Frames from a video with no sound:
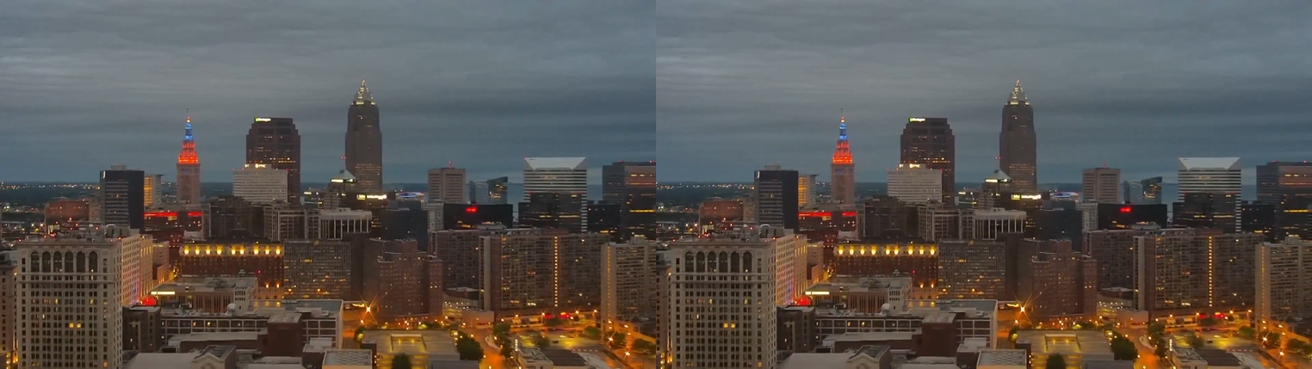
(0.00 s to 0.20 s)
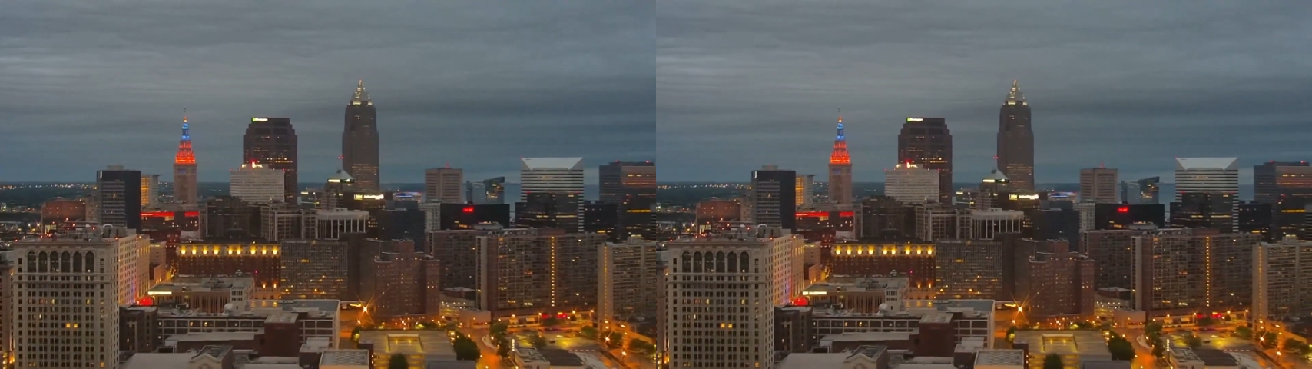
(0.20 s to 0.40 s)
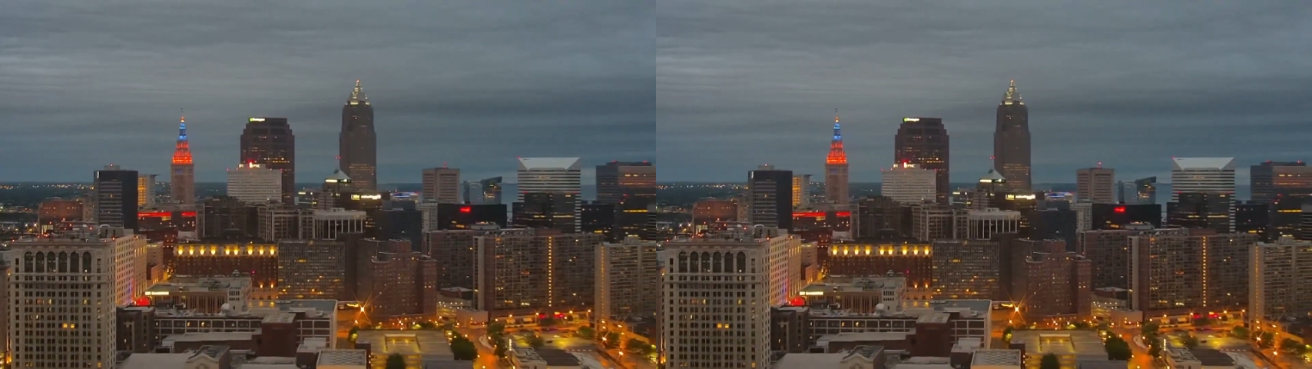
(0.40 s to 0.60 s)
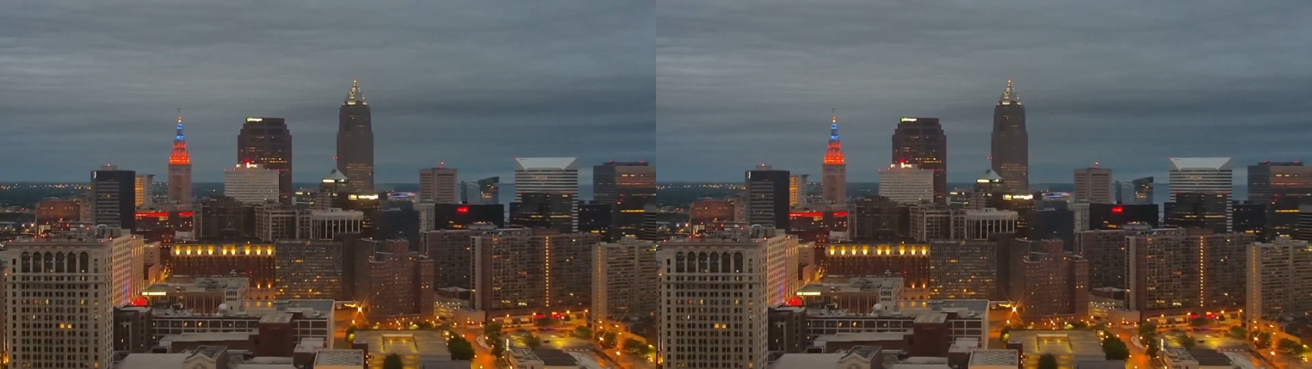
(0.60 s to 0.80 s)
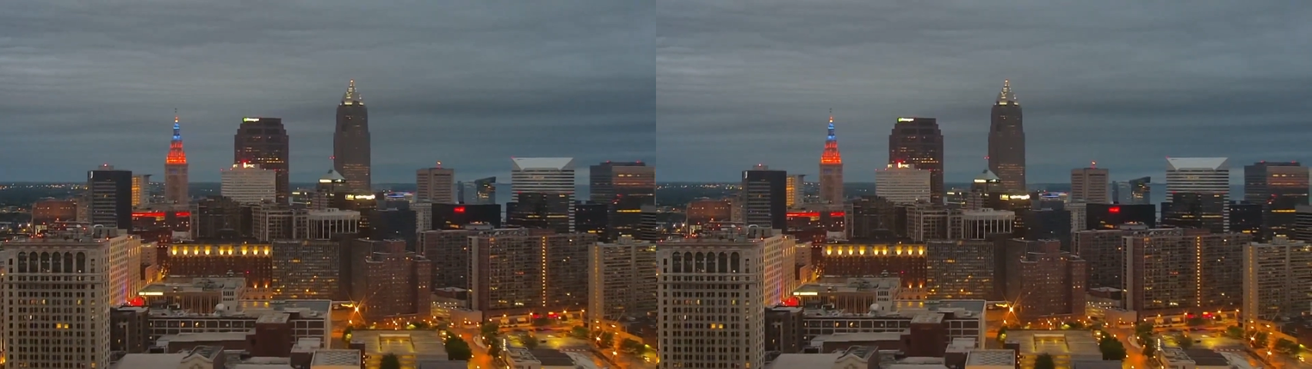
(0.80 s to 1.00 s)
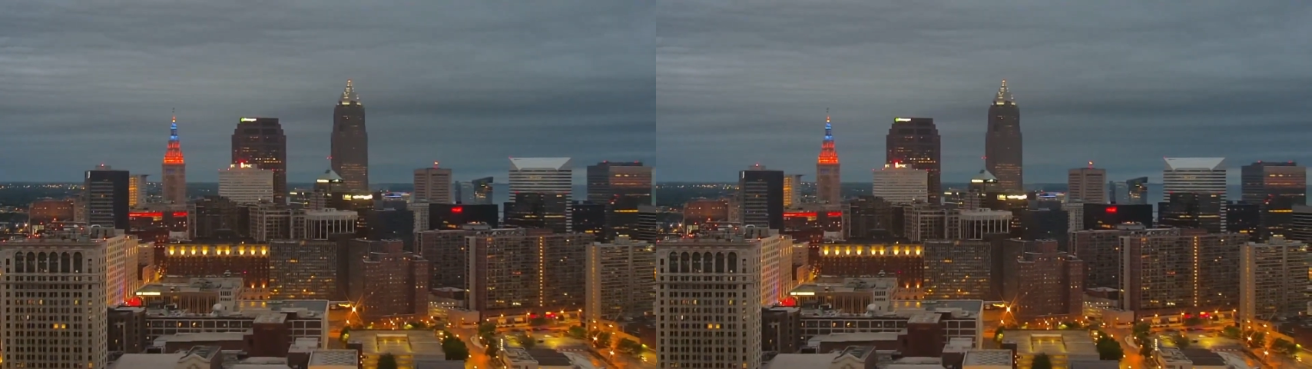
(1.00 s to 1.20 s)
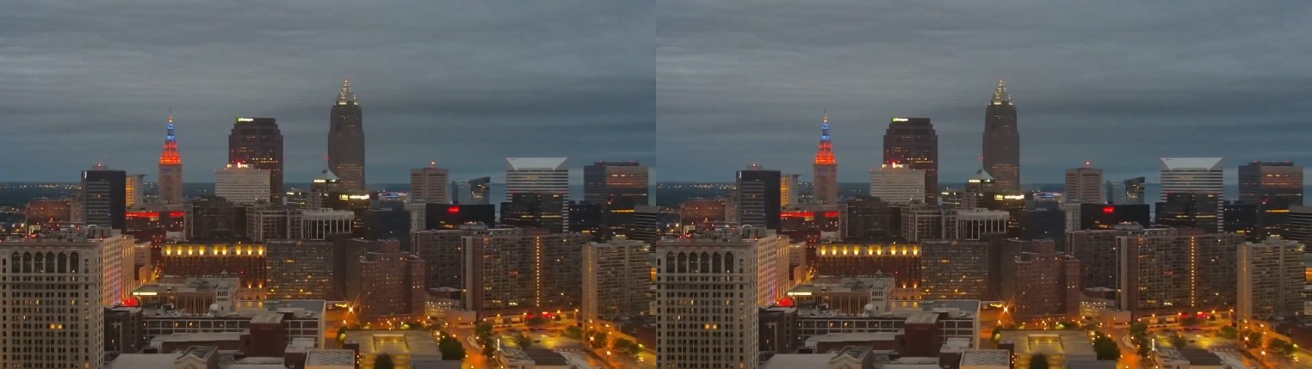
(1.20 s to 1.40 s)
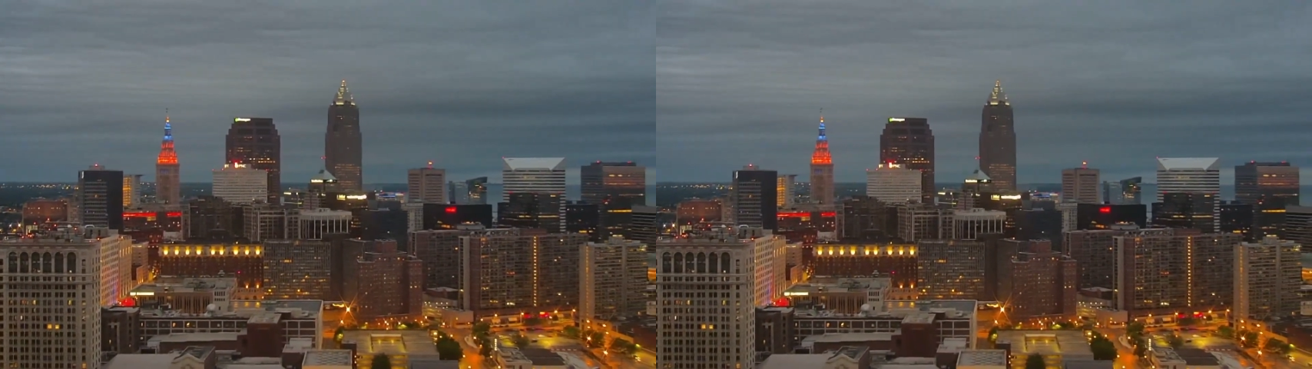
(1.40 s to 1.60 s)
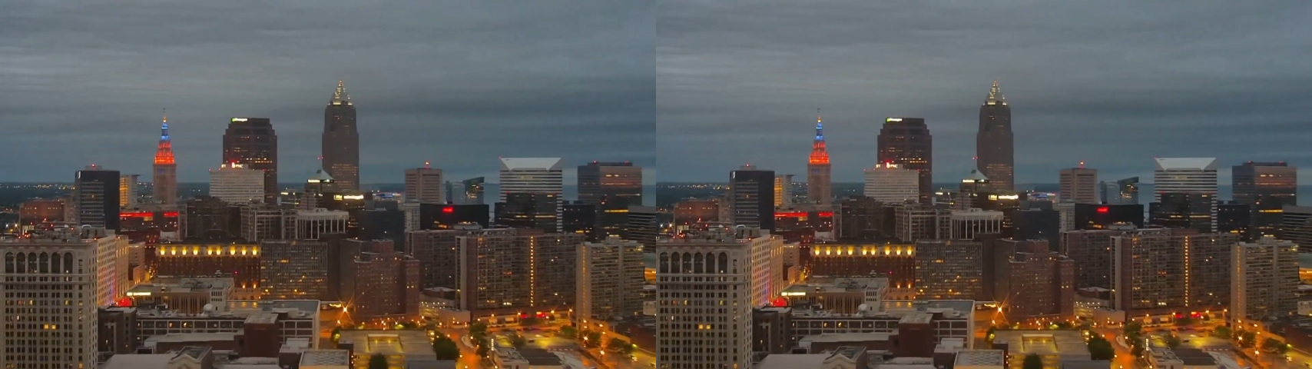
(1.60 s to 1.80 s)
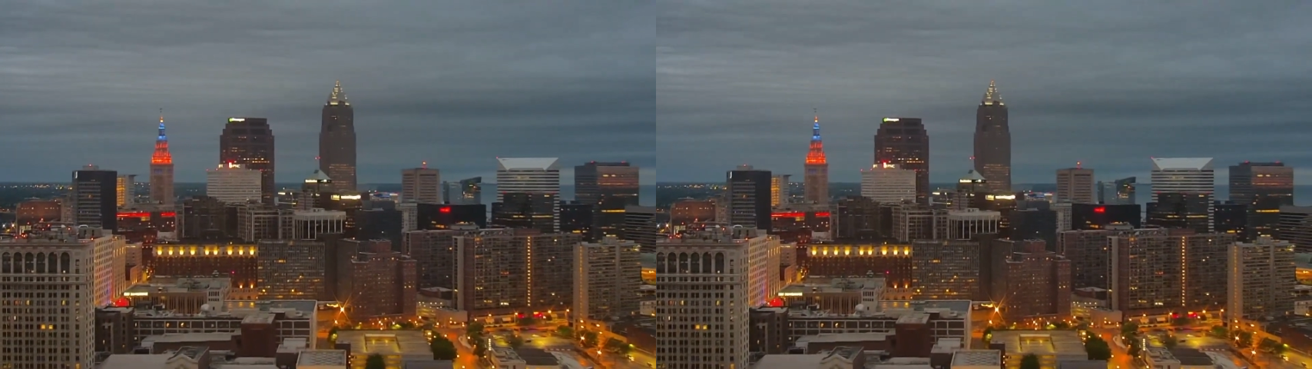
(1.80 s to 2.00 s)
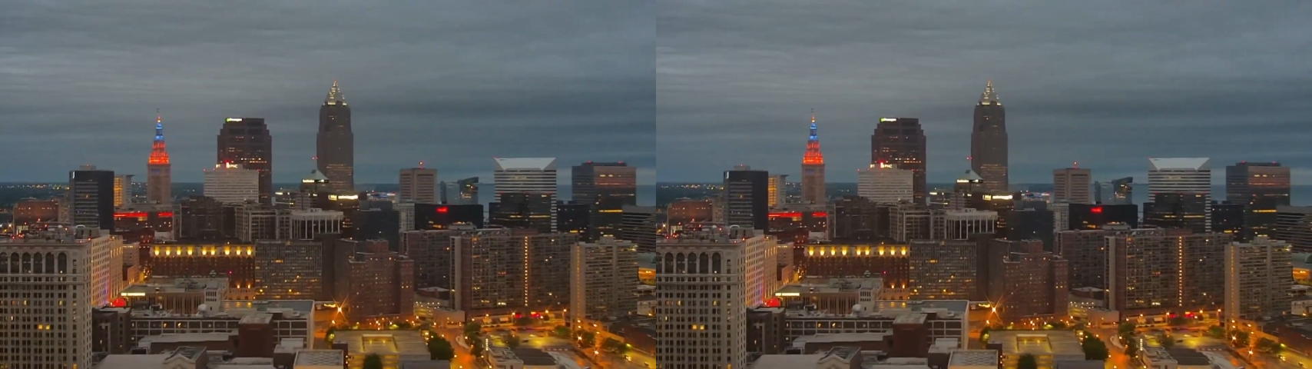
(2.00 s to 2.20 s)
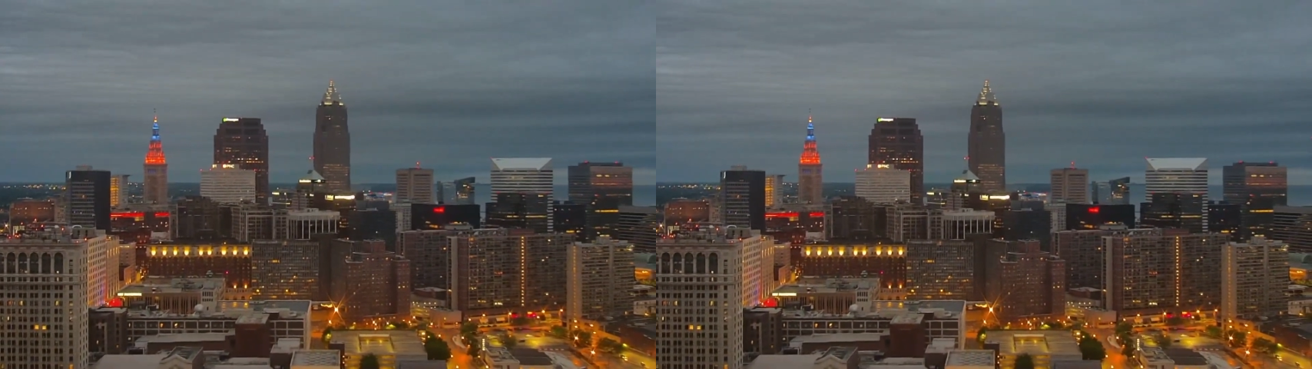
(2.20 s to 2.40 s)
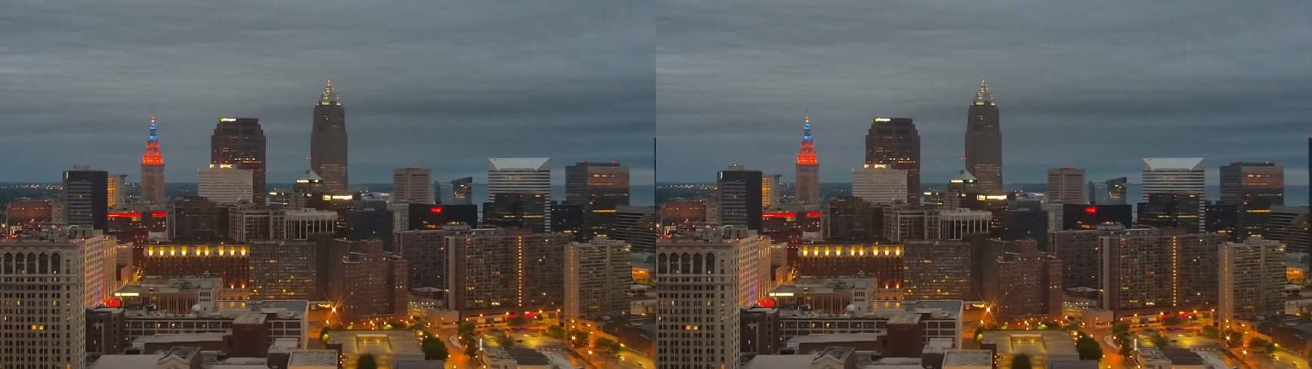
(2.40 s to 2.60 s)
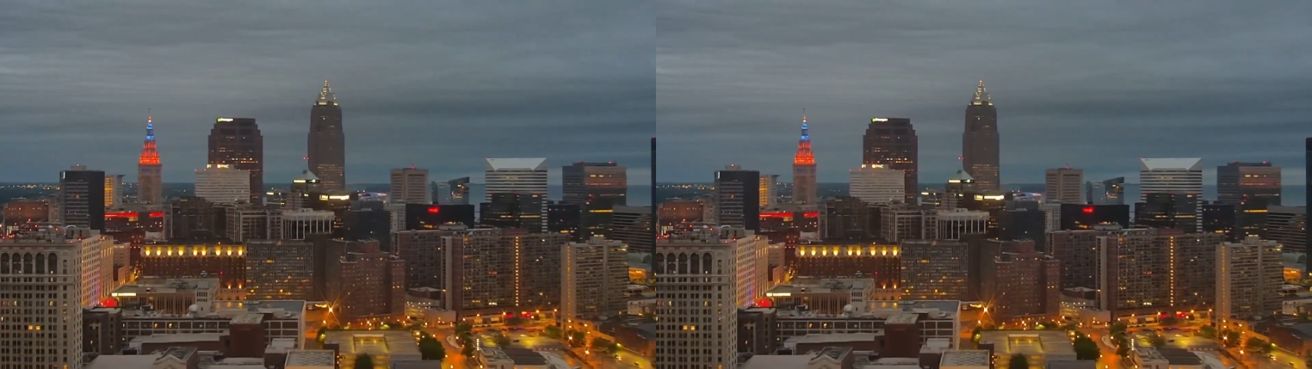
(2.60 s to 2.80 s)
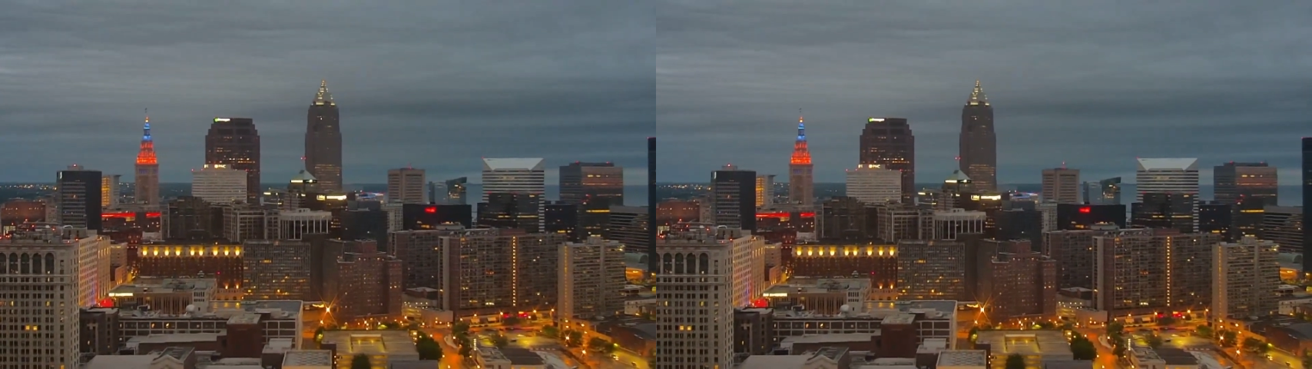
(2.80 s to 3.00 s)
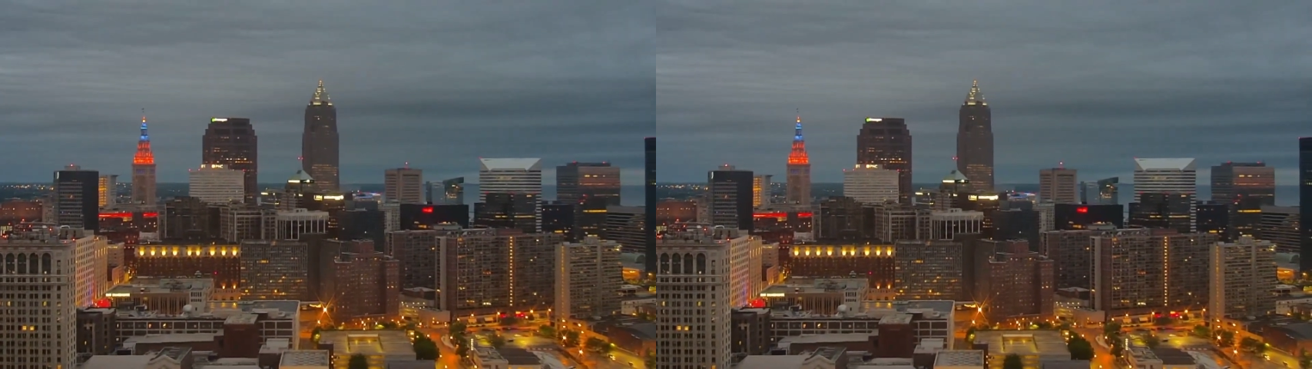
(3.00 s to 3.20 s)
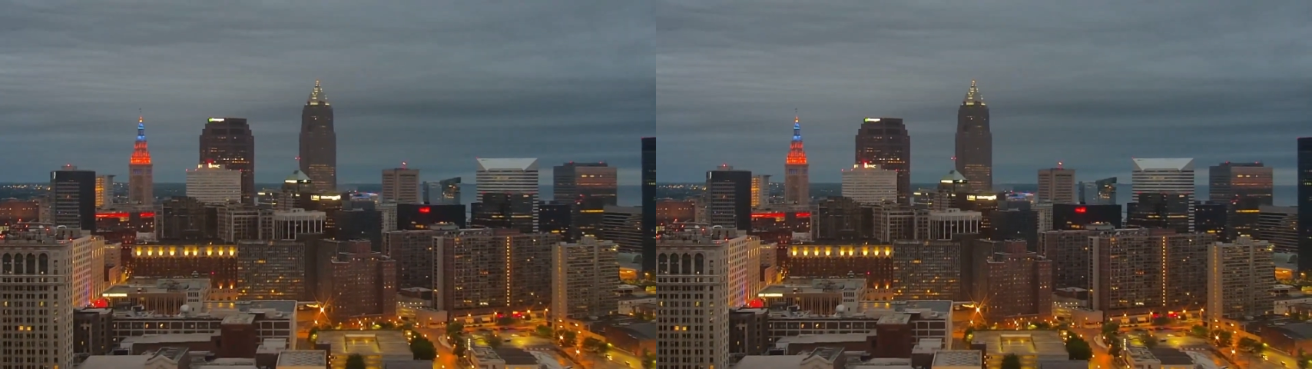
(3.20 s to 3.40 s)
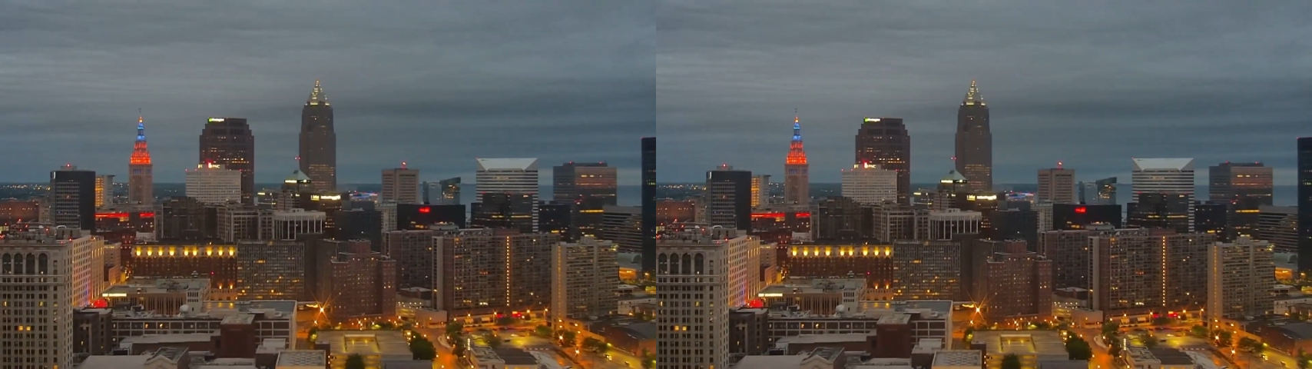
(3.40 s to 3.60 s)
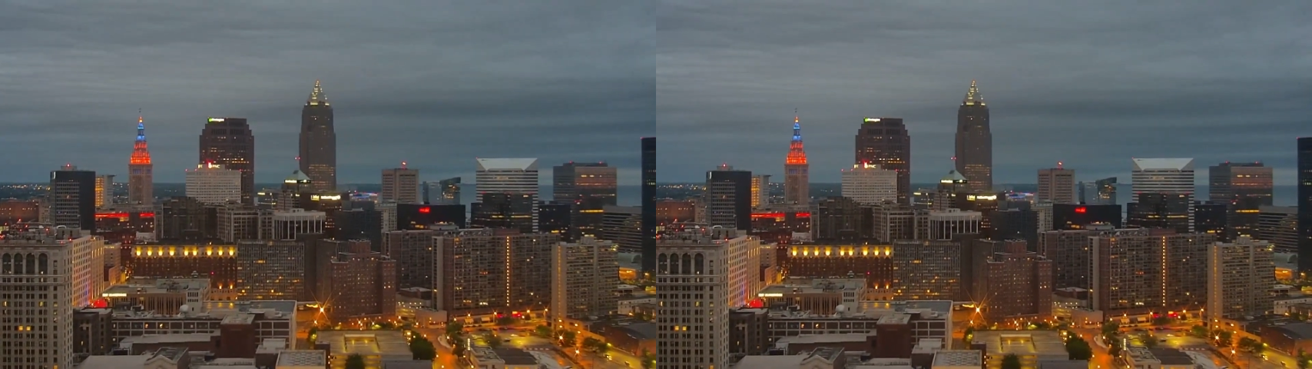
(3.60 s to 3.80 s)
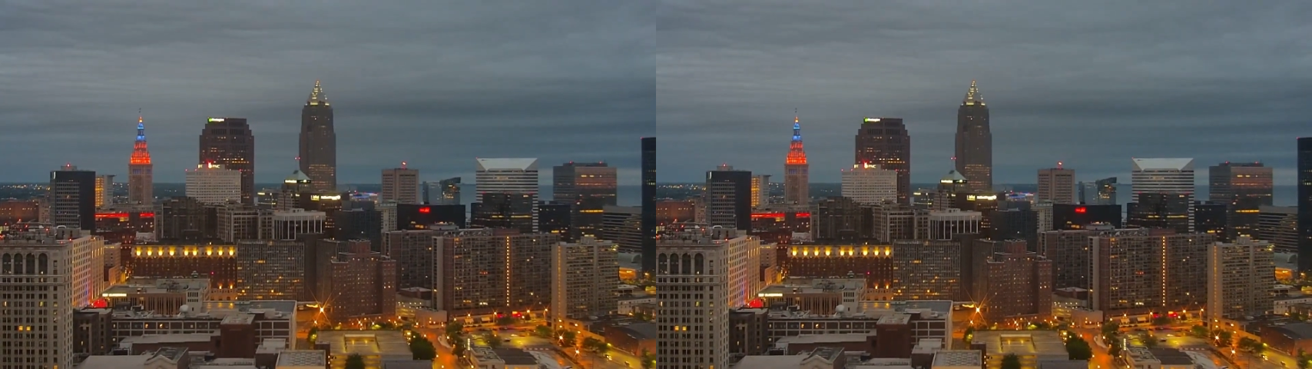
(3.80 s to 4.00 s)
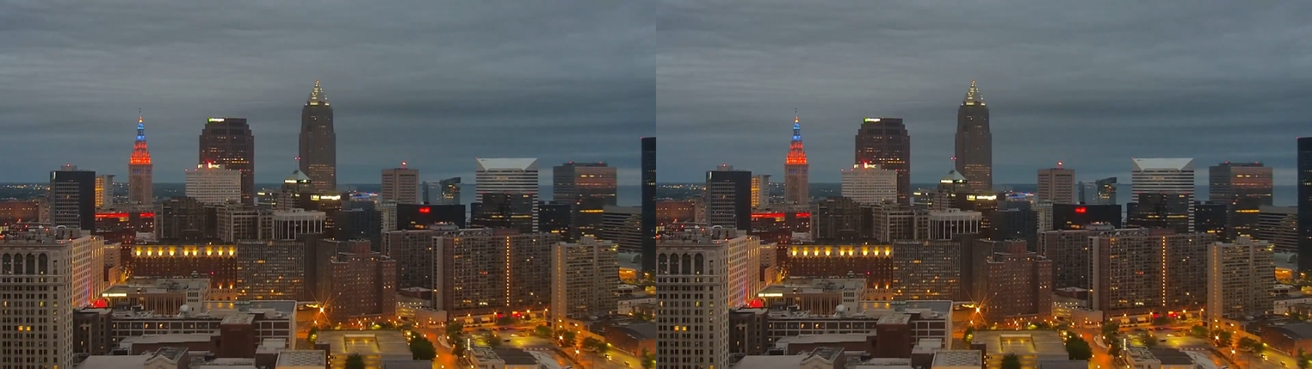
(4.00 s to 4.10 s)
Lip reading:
No face is visible, so there are no lips to read.